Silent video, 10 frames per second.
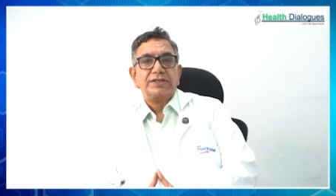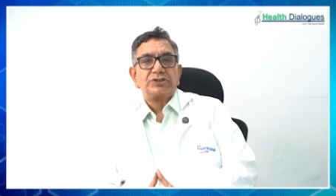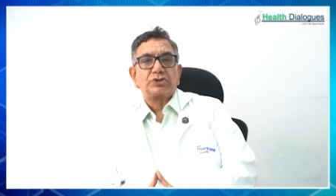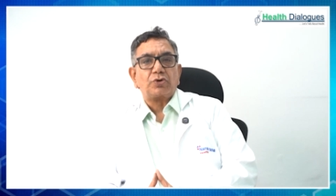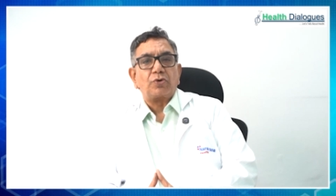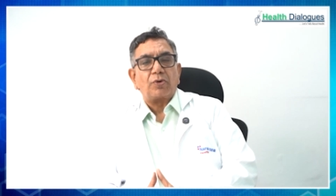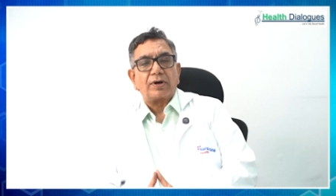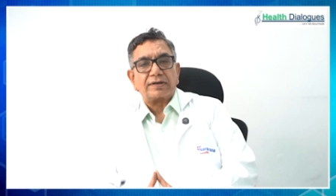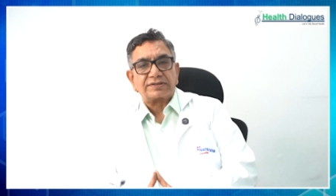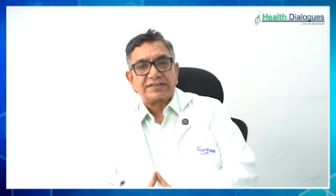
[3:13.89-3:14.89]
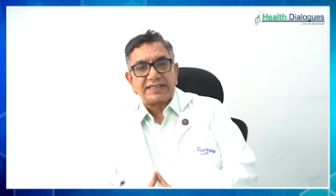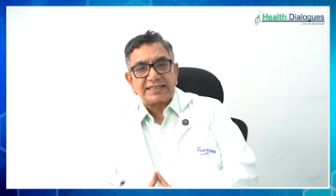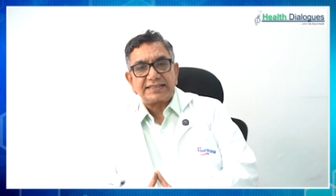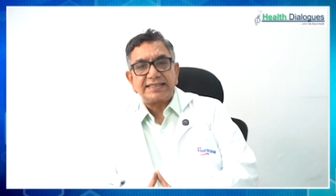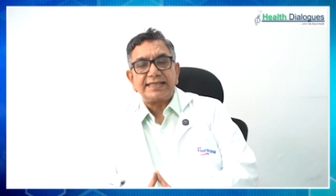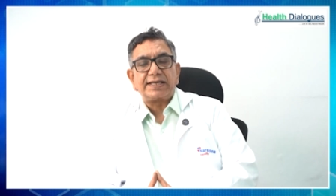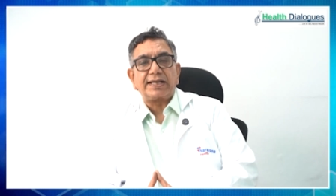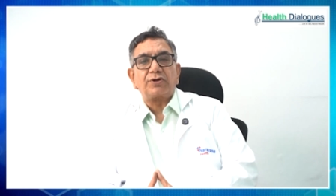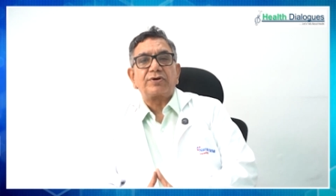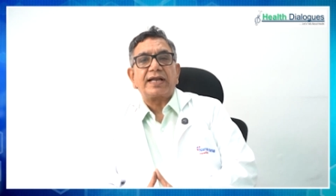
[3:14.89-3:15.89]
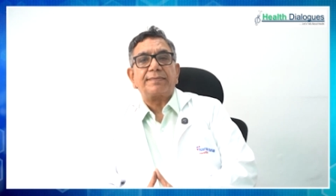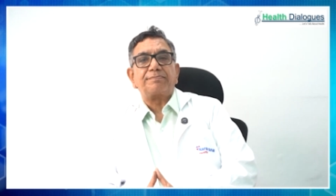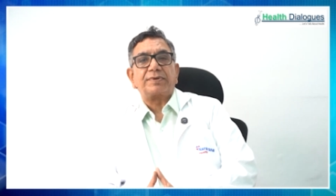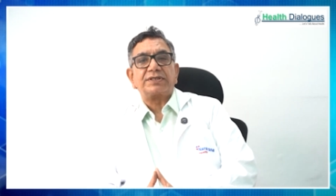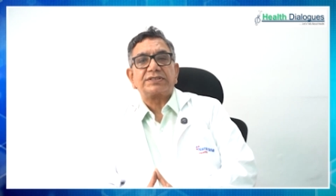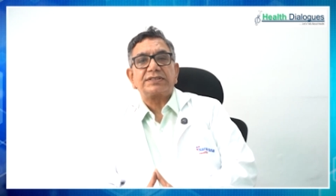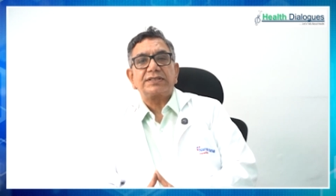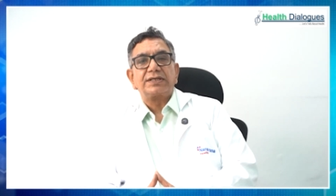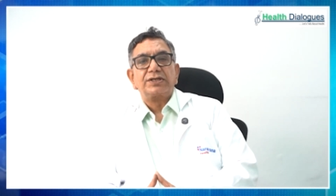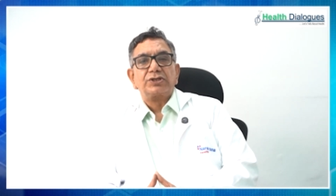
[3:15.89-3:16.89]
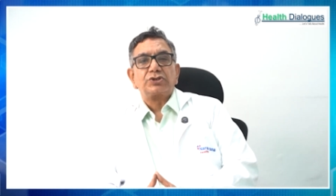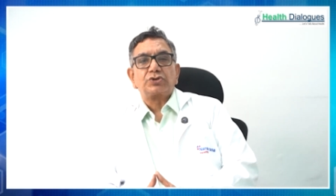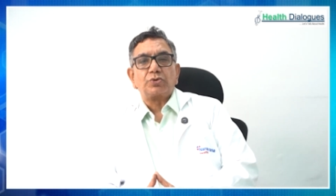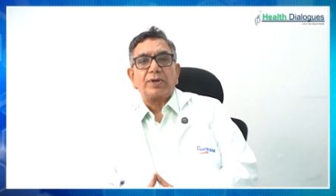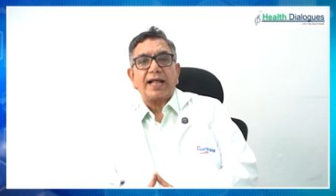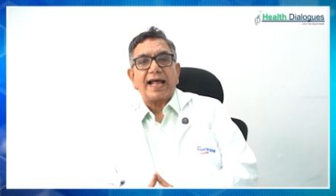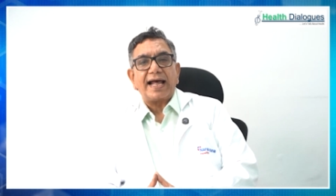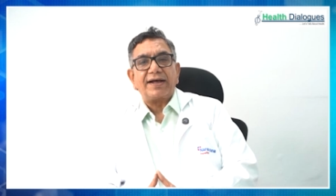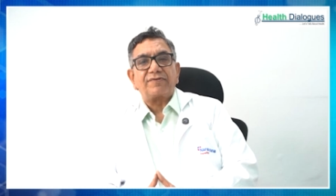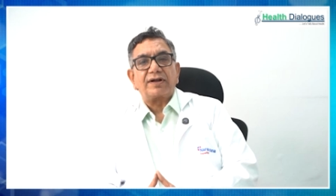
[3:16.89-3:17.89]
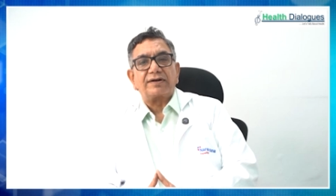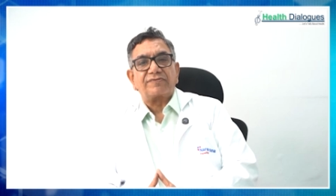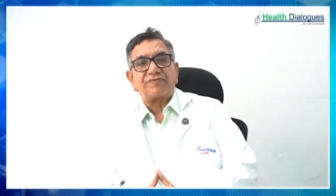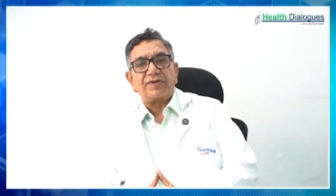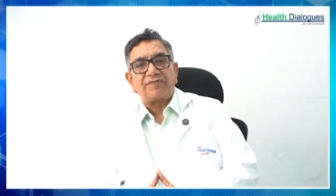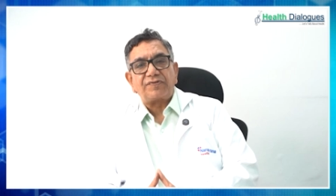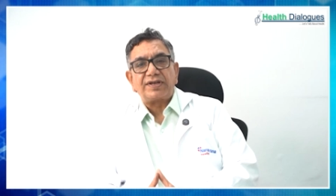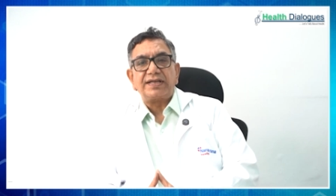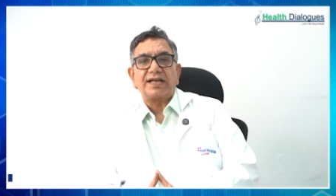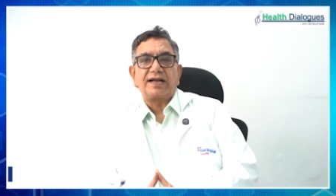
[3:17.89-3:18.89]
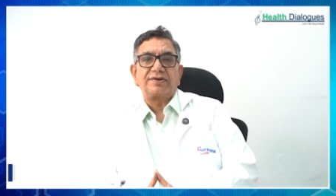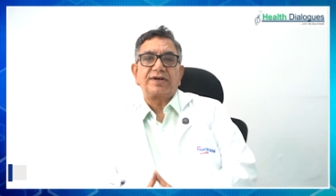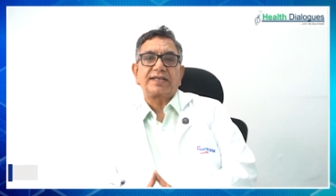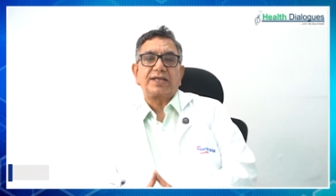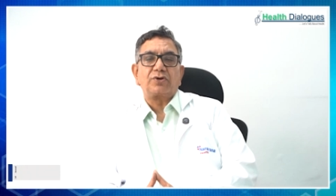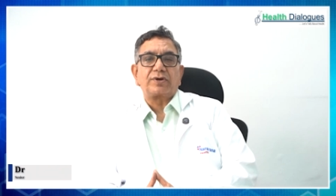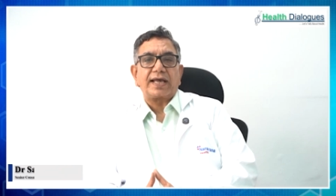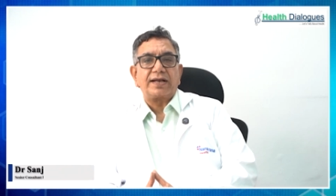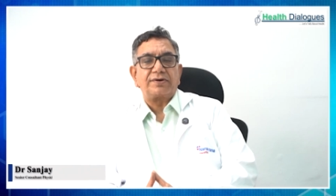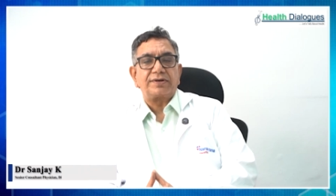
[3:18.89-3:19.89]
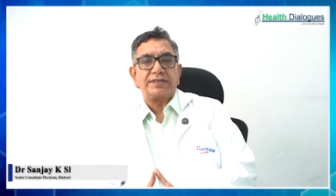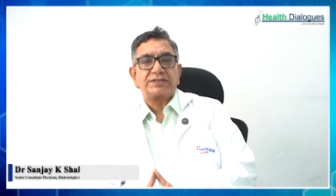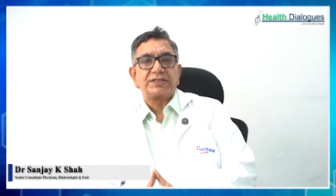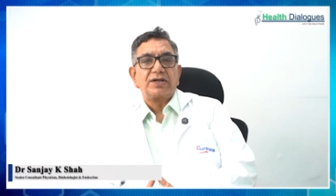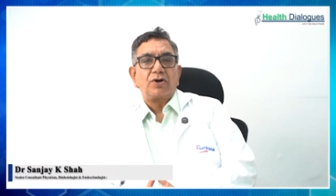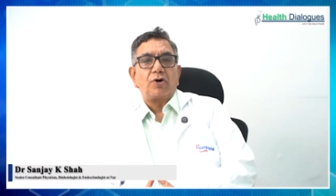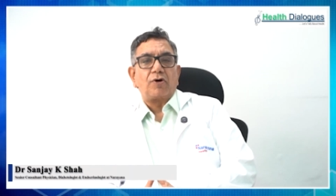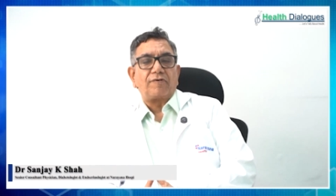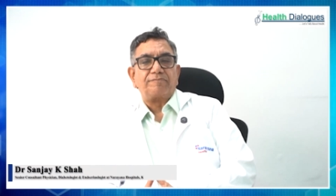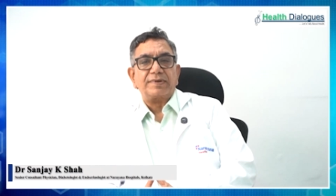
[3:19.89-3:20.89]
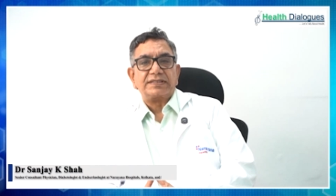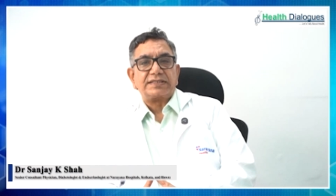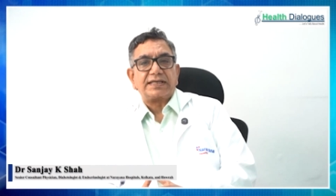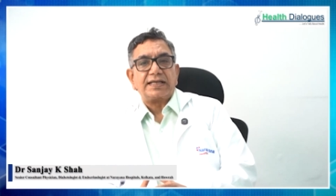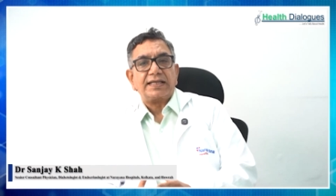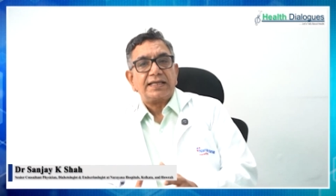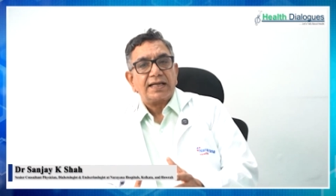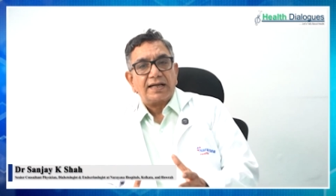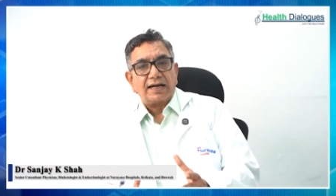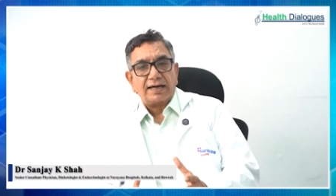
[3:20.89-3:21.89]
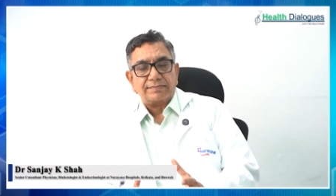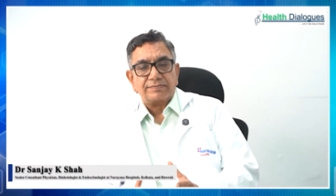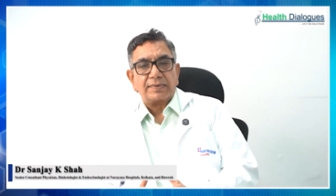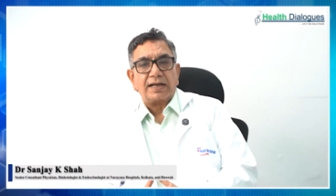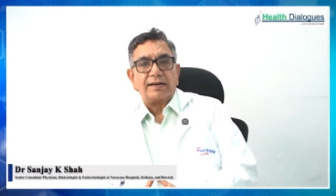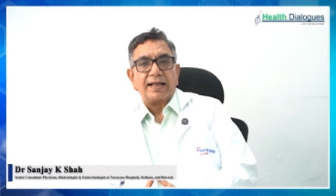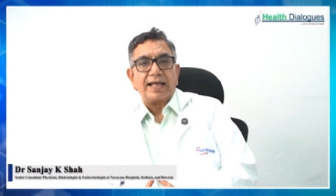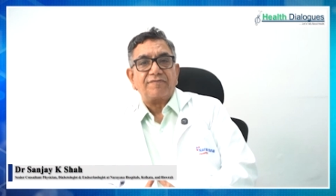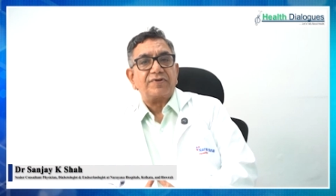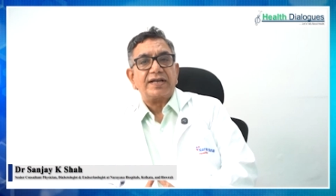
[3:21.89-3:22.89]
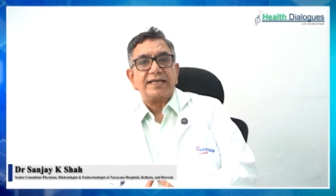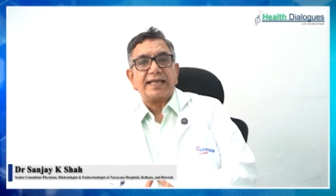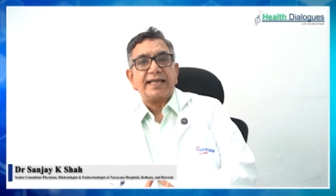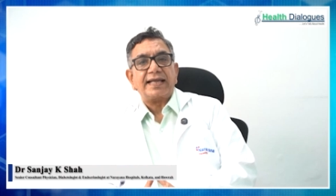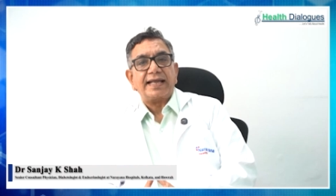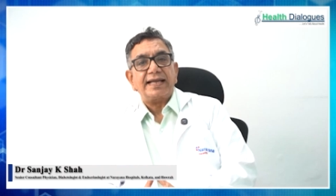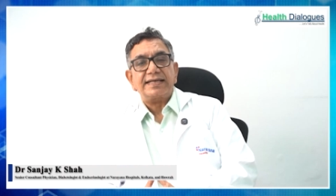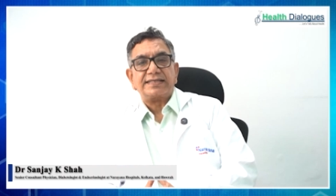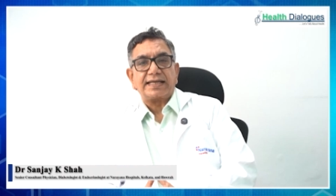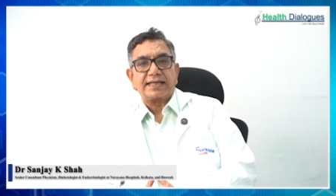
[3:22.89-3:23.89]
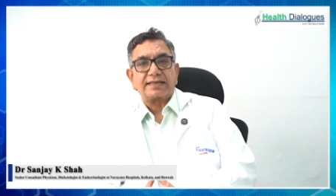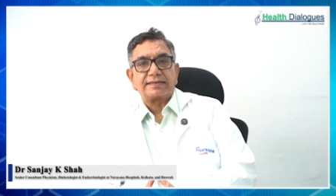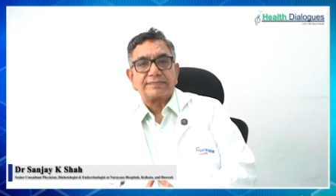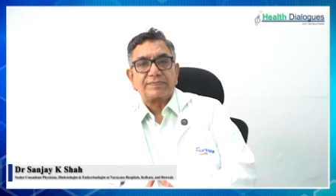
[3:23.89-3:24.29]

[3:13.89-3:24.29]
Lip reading: So a 60 kilogram person should have 1500 kilocalories of basically everyday intake.